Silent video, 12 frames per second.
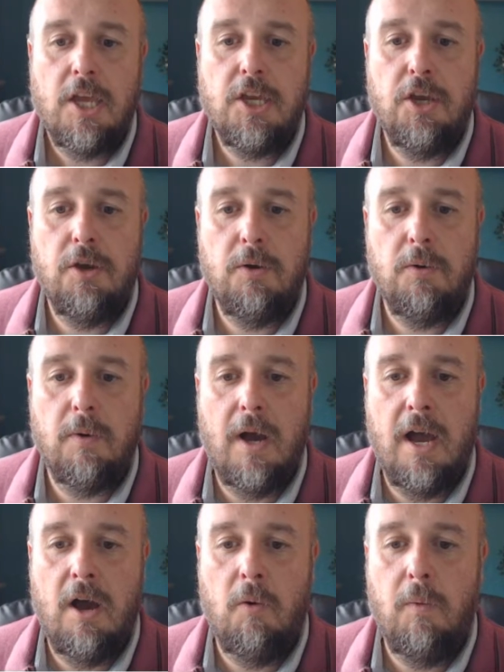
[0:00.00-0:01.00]
you
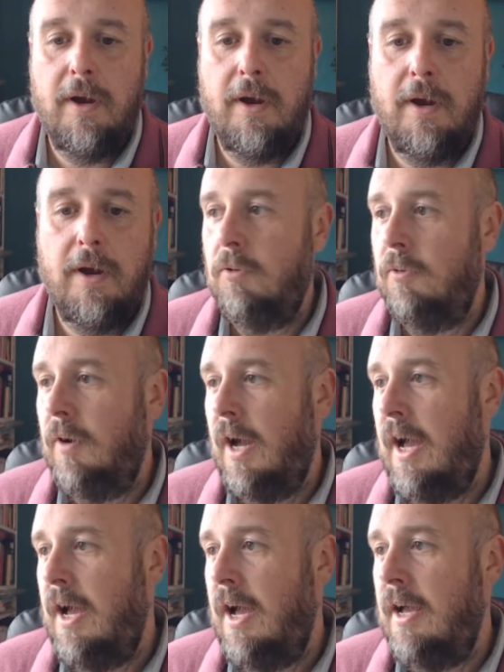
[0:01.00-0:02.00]
will
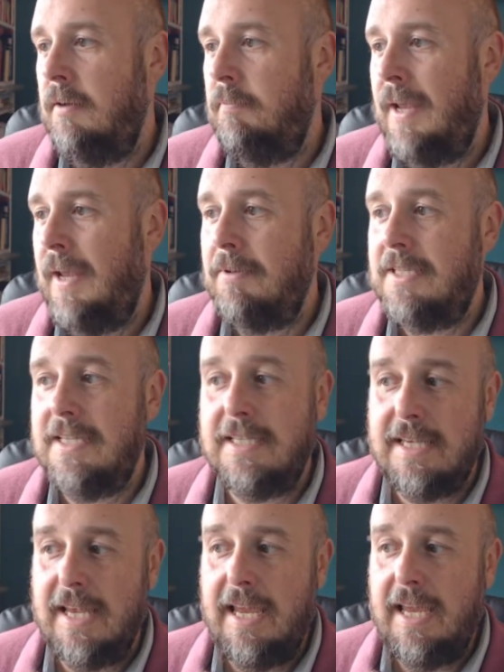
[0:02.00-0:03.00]
be able to
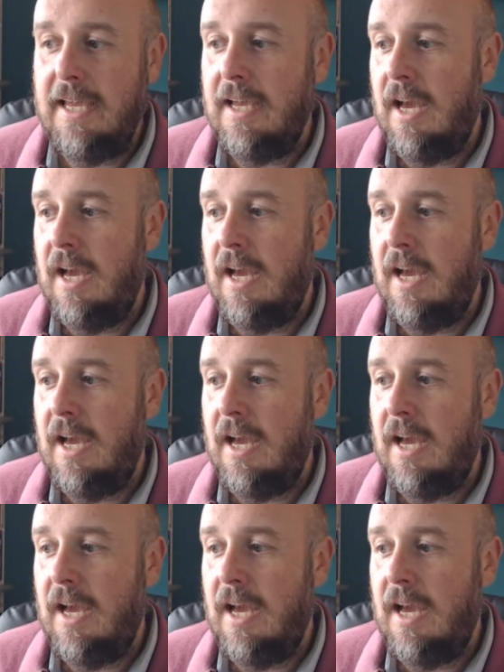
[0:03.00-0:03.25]
see